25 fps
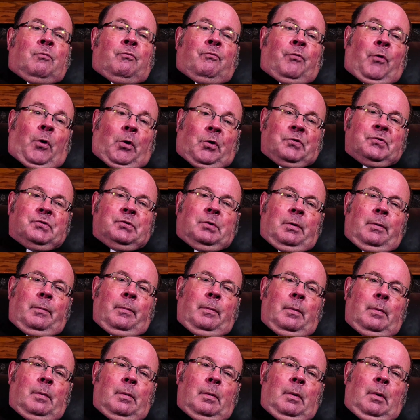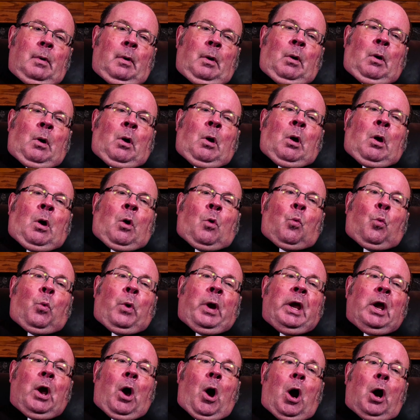First,
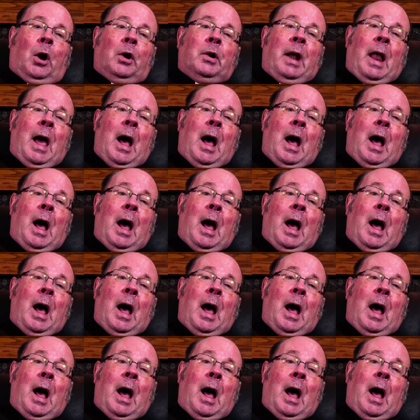we are